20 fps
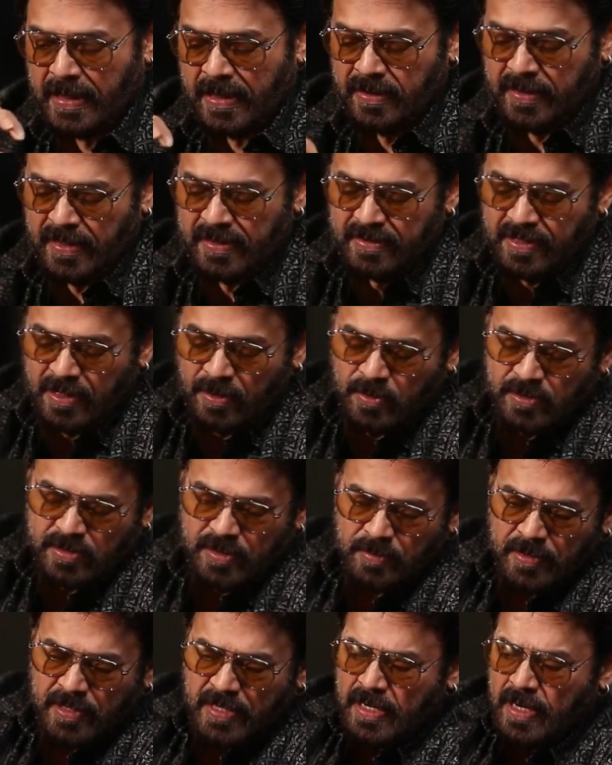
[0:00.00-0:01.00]
entire Telugu
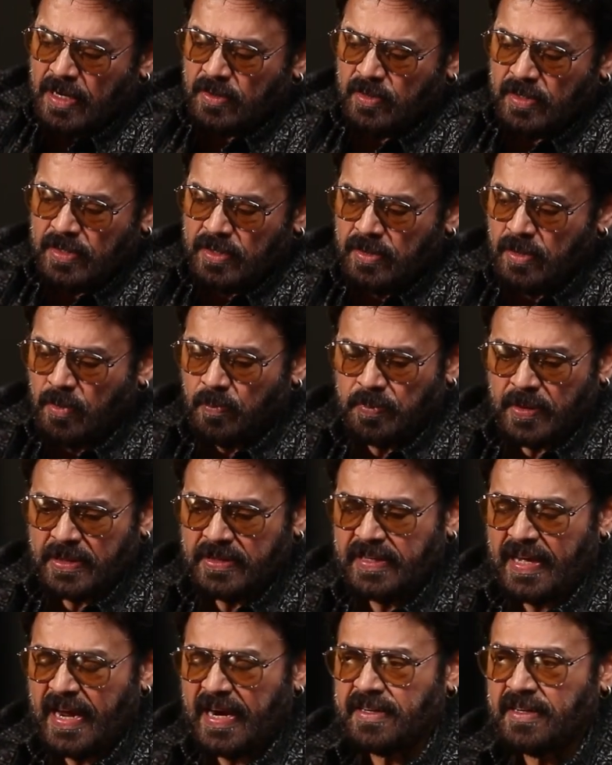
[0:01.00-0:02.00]
cinema ke kaakunda you know
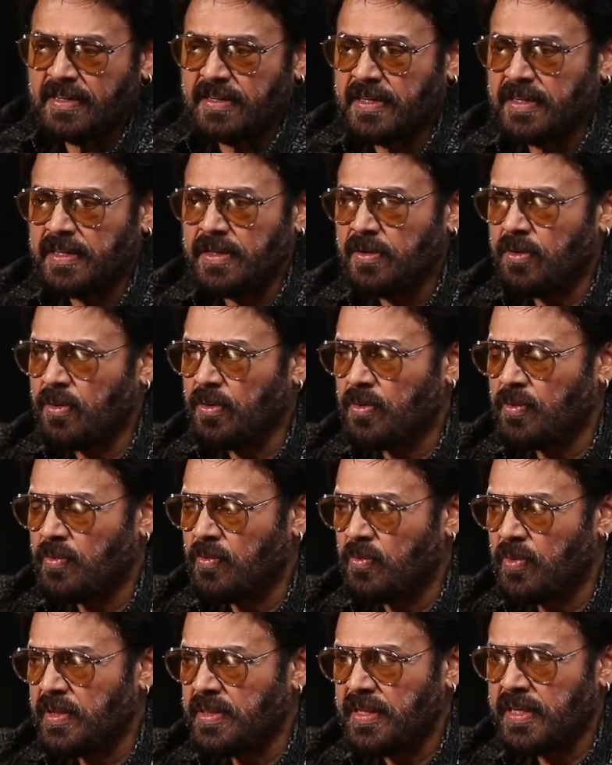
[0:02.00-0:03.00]
prati actor ki you know
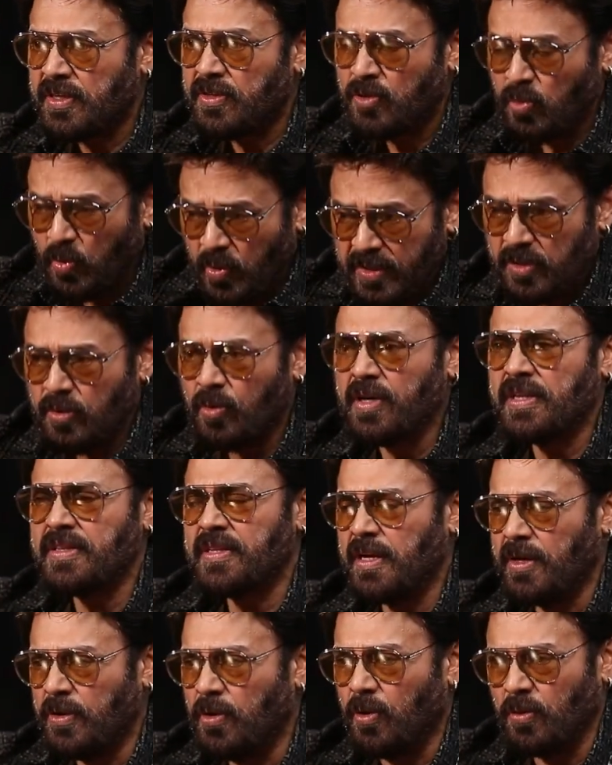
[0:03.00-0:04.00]
when they do it only
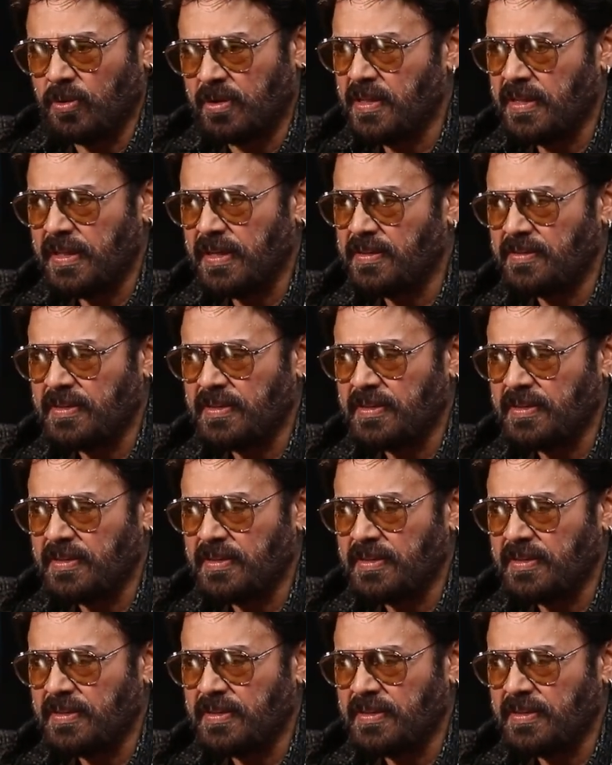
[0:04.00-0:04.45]
they'll know kada